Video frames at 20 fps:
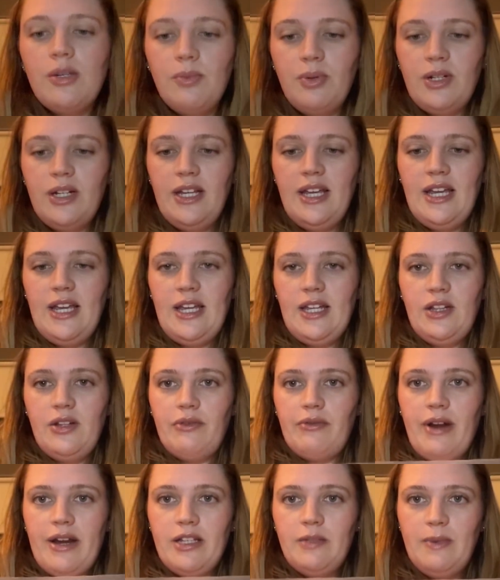putting it in the
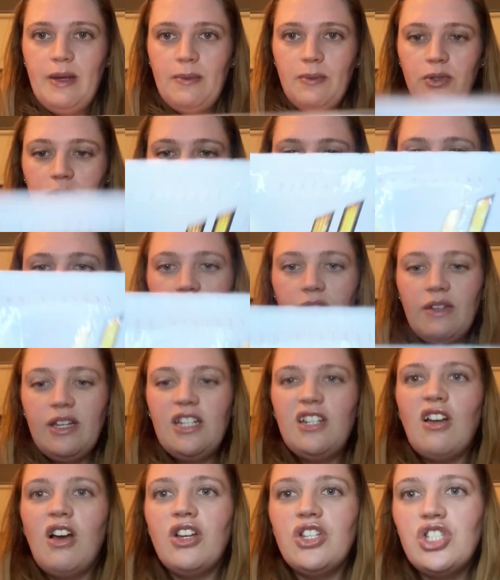rice paper sleeve and
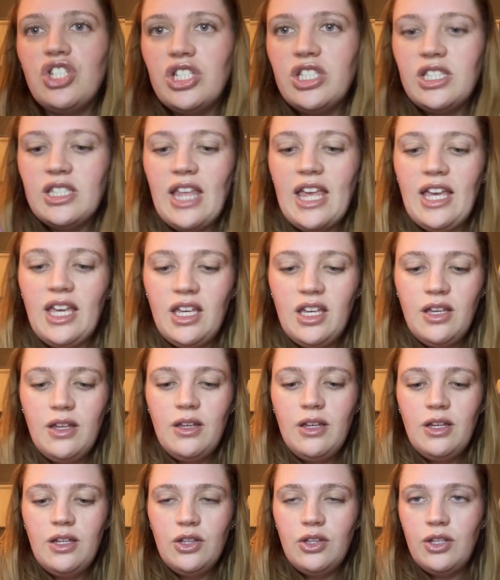not just like
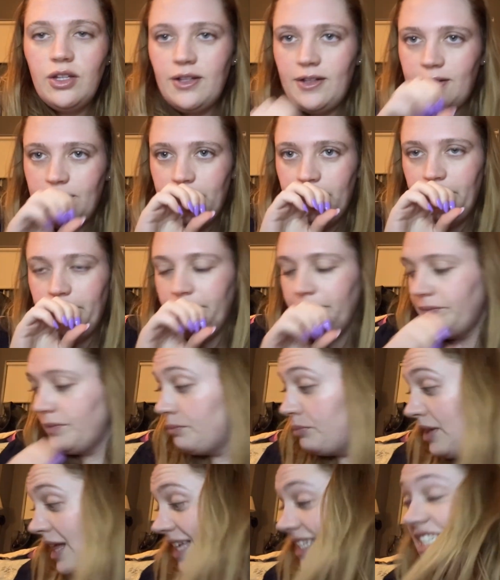the
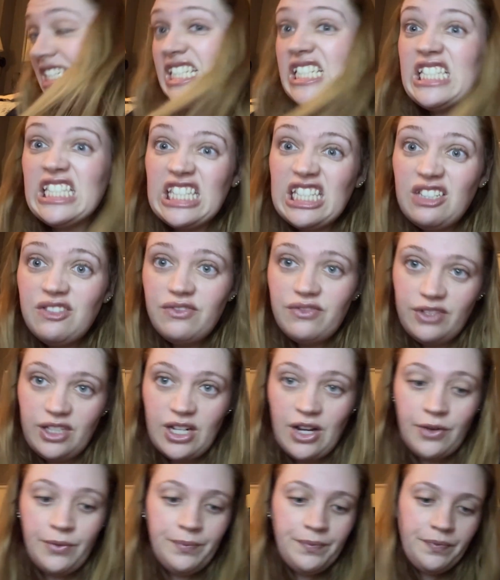plastic sleeve, you
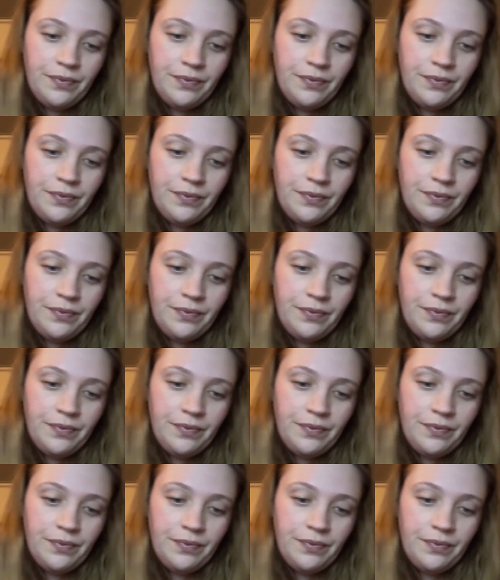know?